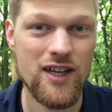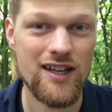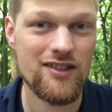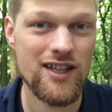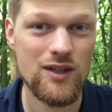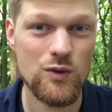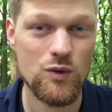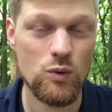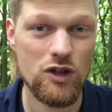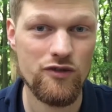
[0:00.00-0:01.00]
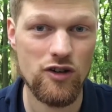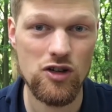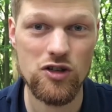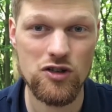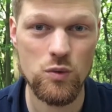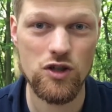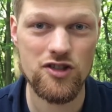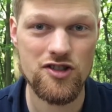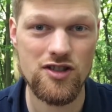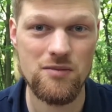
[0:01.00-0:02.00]
And then what followed
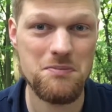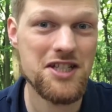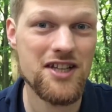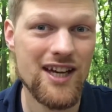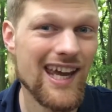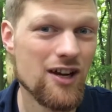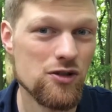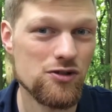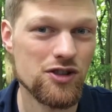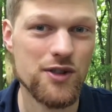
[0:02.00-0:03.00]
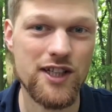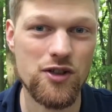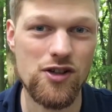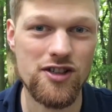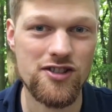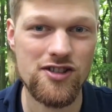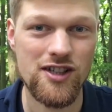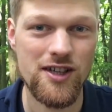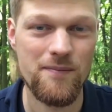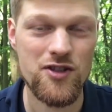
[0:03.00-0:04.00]
was the media echo, you can call it.
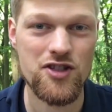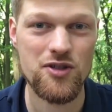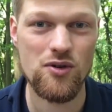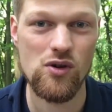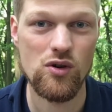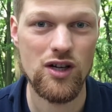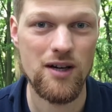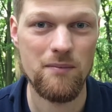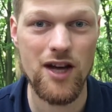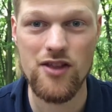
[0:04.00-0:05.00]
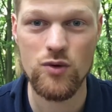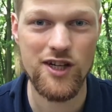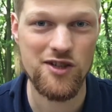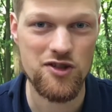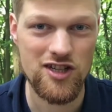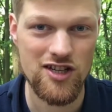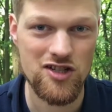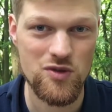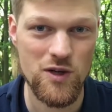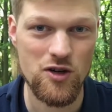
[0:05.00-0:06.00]
So other radio
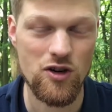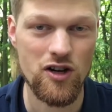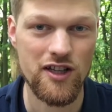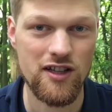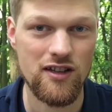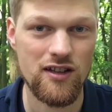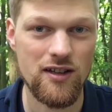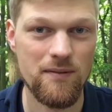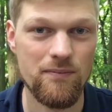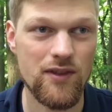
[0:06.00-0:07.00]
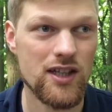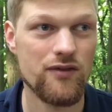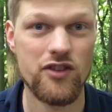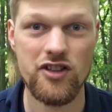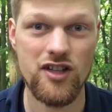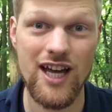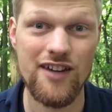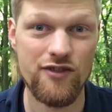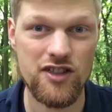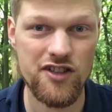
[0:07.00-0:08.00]
stations were calling. I even did a
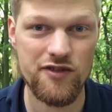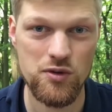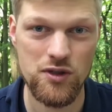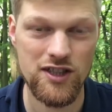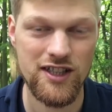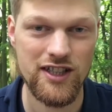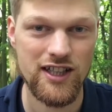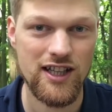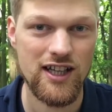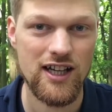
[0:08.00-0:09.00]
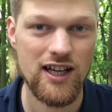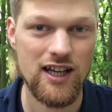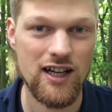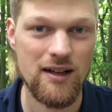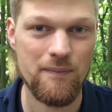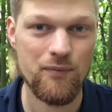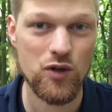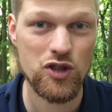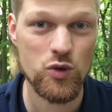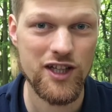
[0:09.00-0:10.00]
live interview
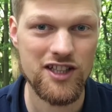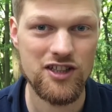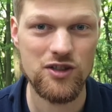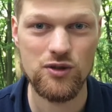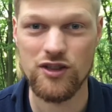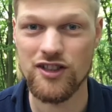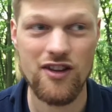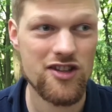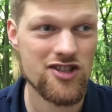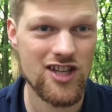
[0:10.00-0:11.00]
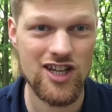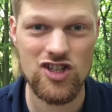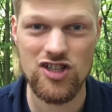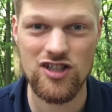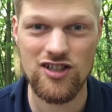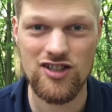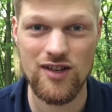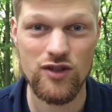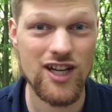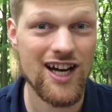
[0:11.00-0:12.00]
on radio, another station,
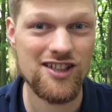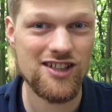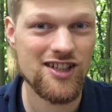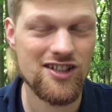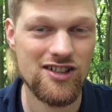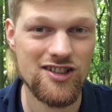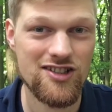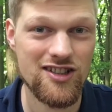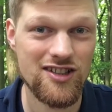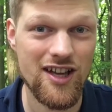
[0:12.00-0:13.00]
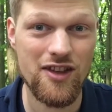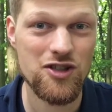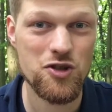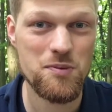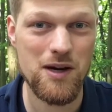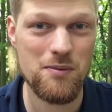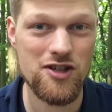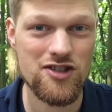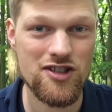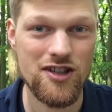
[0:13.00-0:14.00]
several articles in other
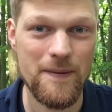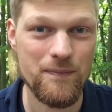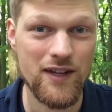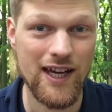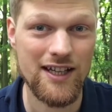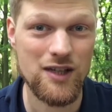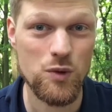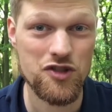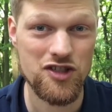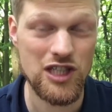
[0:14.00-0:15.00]
newspapers. And it was